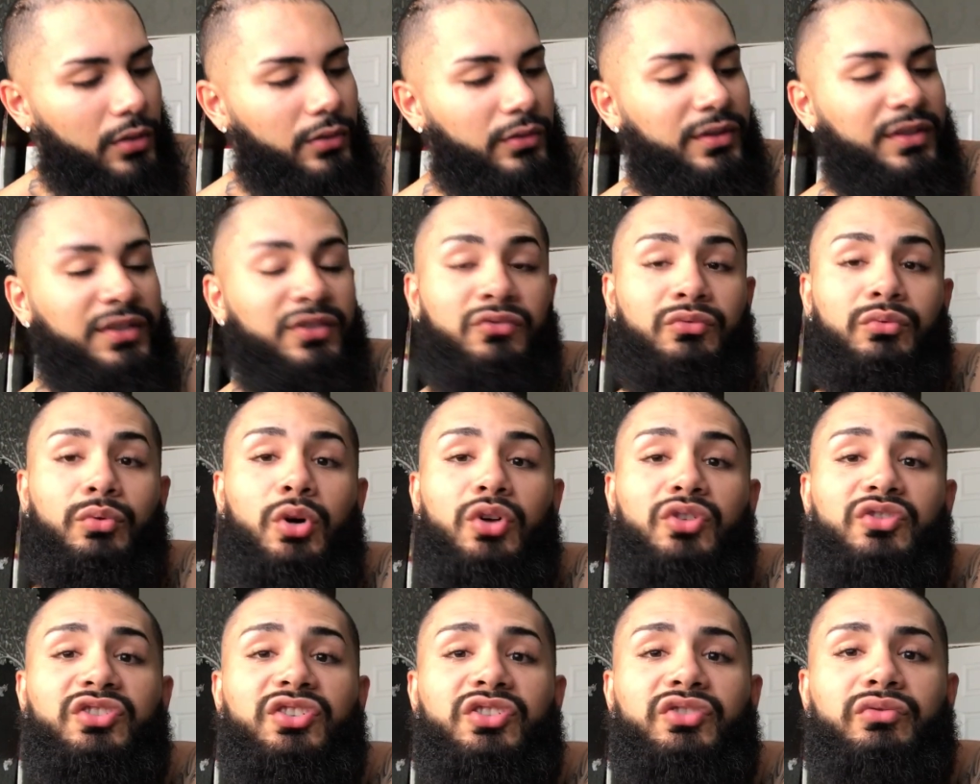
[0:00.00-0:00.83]
There's
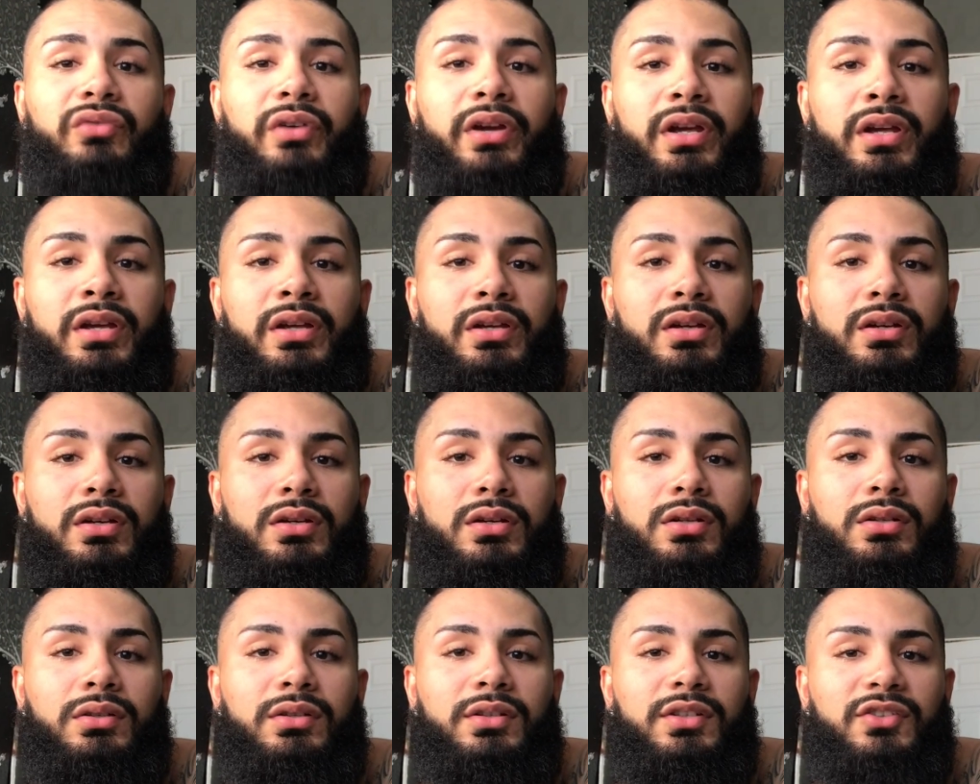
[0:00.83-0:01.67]
roses right
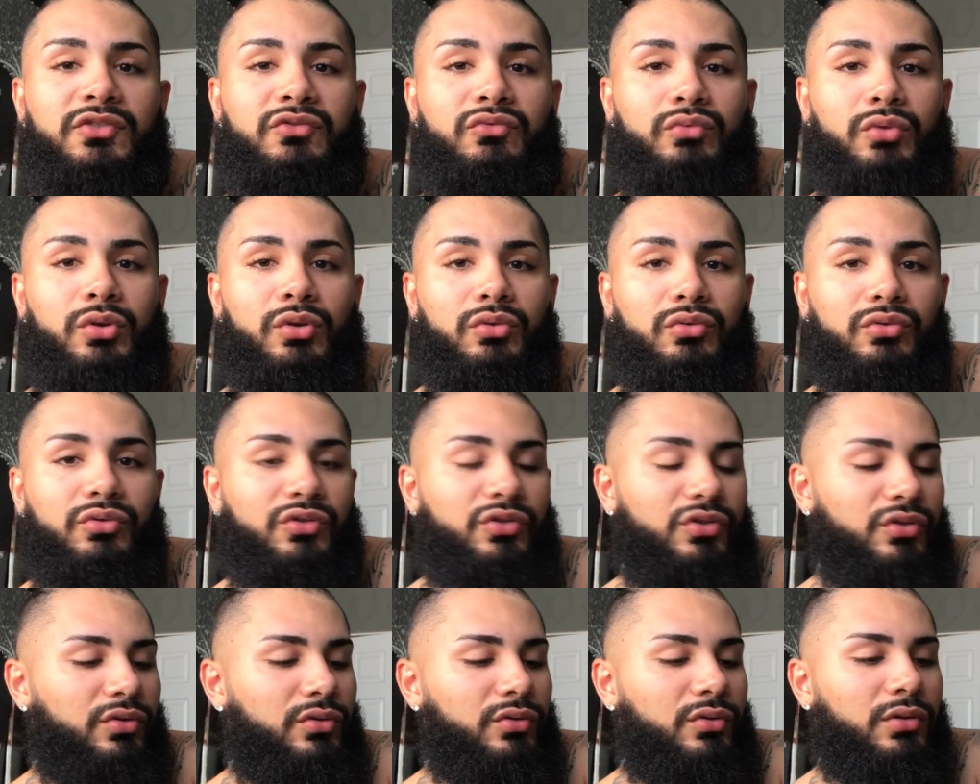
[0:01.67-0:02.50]
here. This
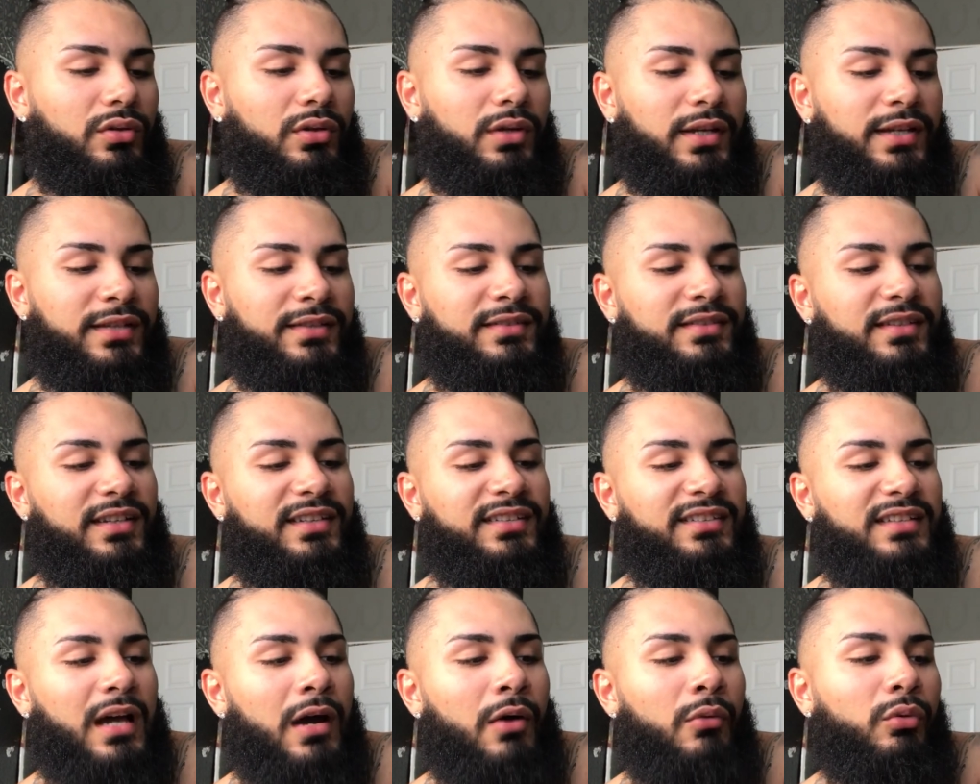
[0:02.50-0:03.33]
rose. It
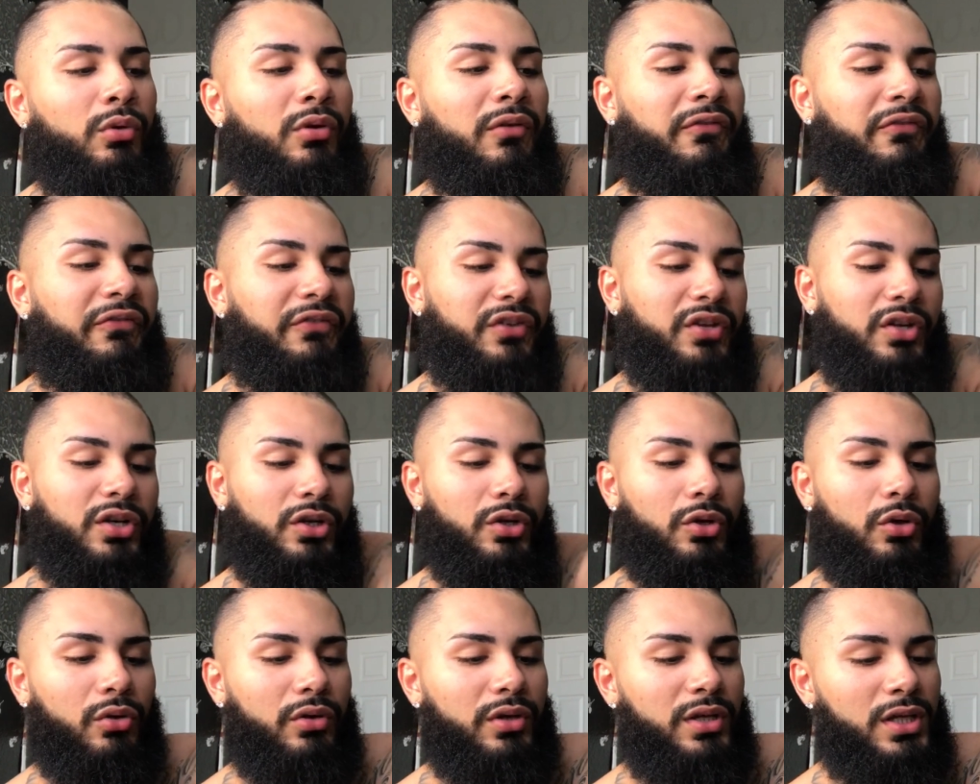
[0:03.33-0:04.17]
says, I will fear
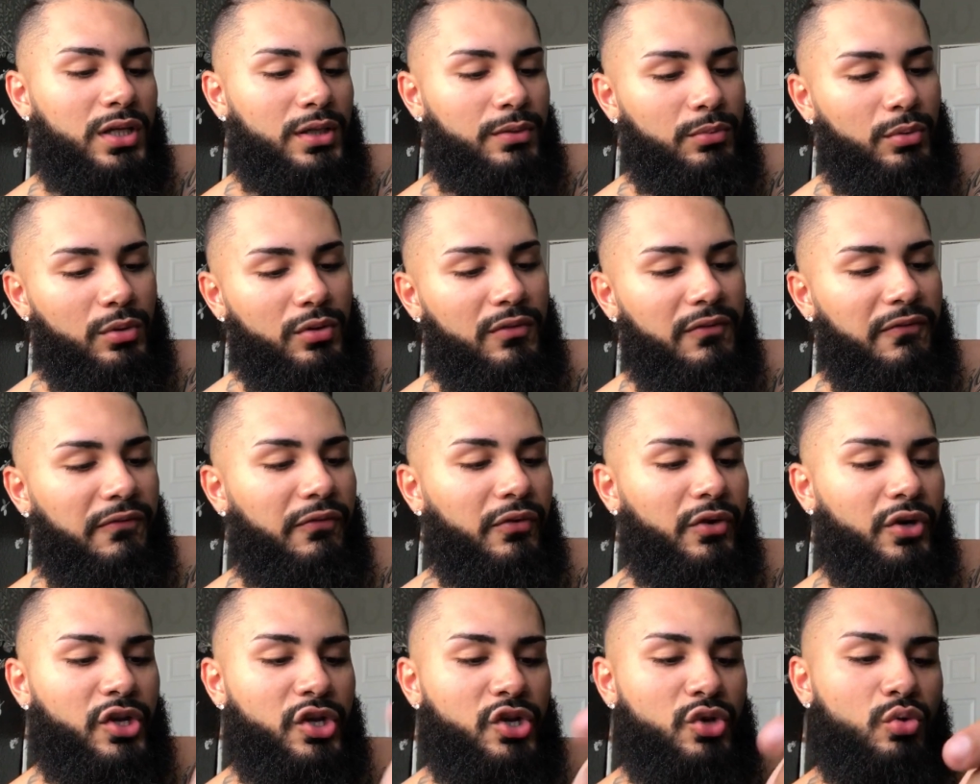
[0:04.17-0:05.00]
no evil,
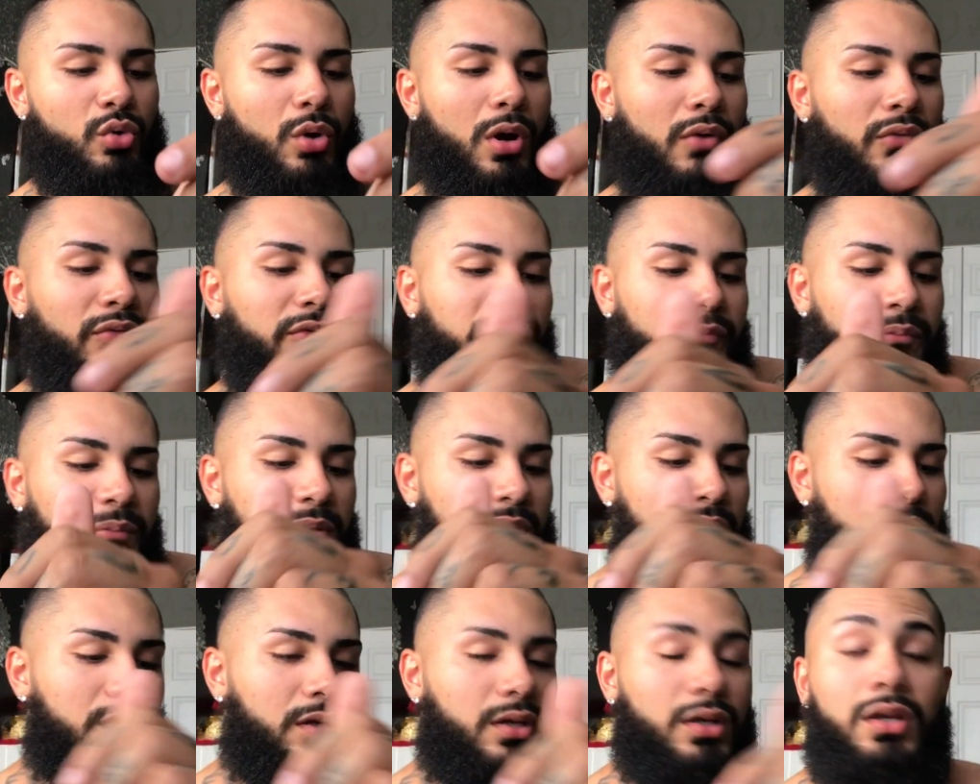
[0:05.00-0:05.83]
for you are with
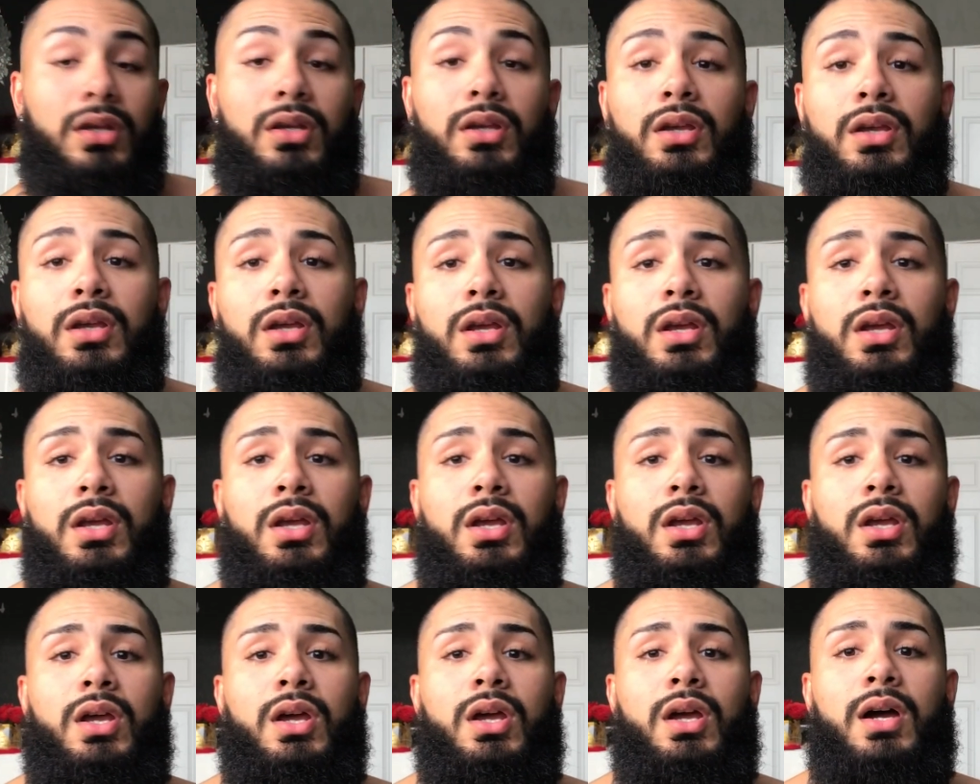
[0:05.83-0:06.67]
me.
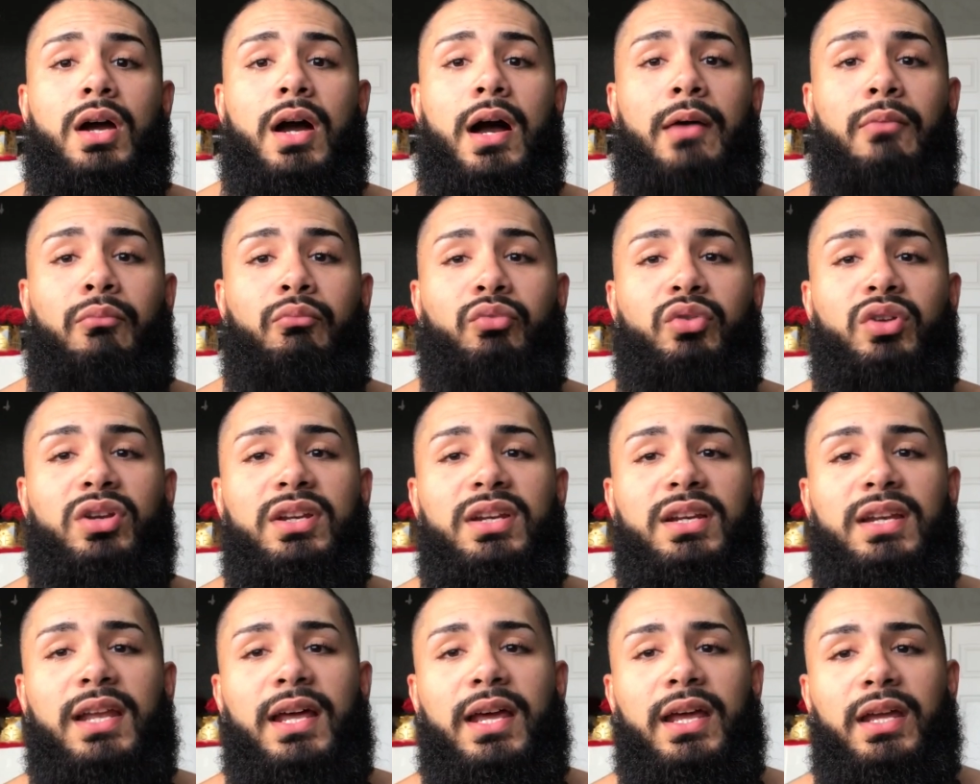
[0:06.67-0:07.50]
I'm
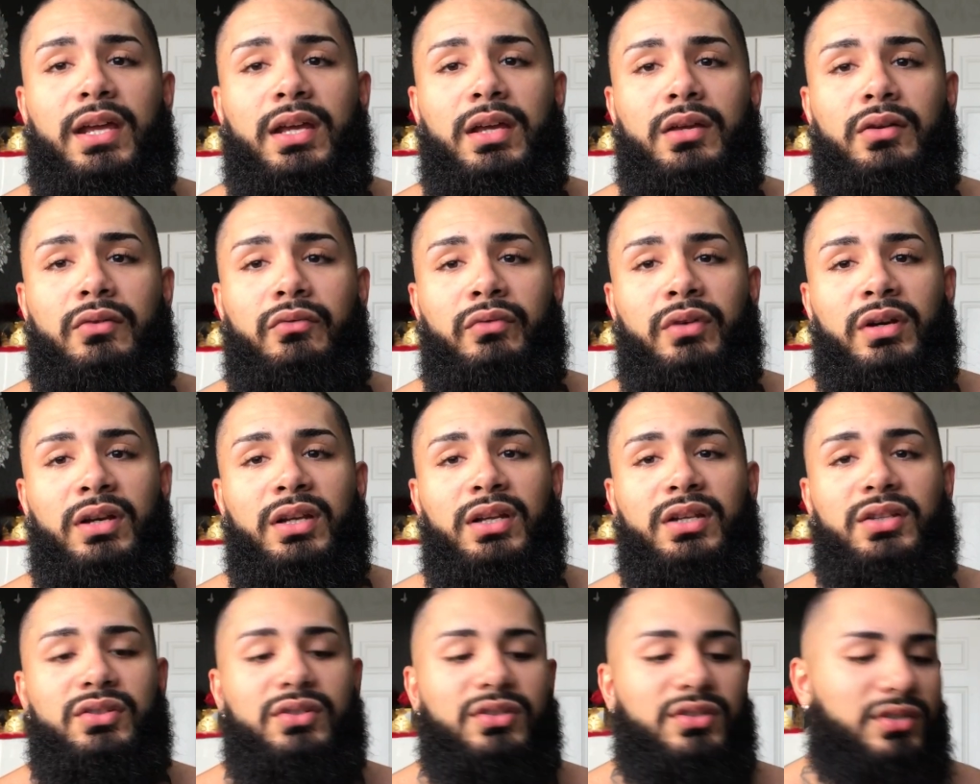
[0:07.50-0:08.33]
really, like,
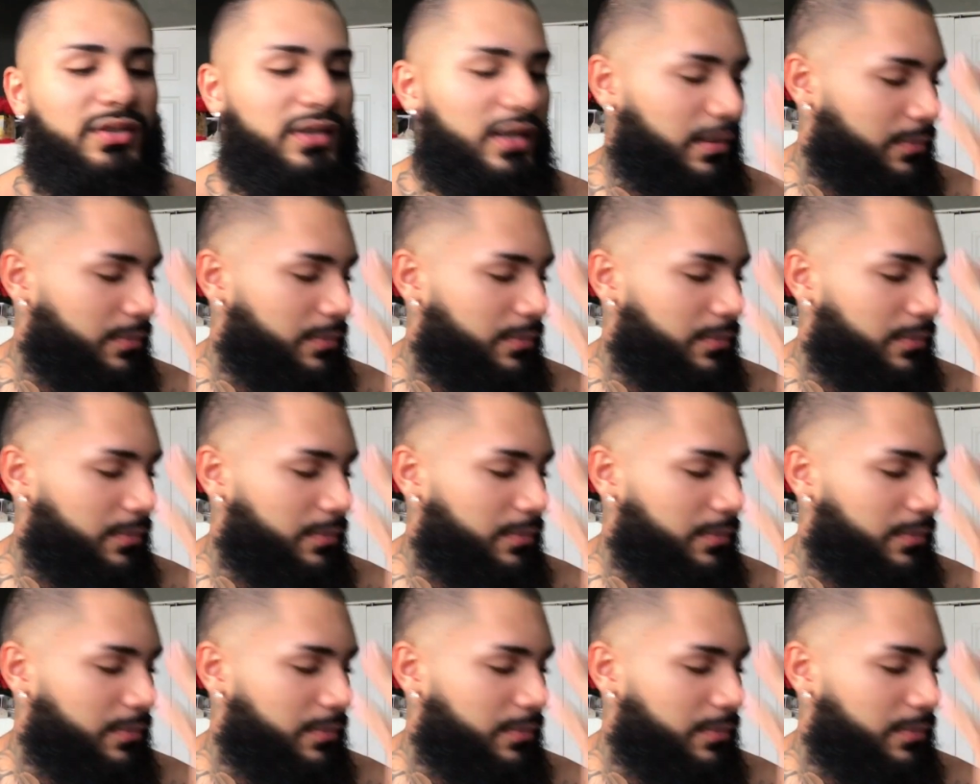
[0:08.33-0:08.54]
religious.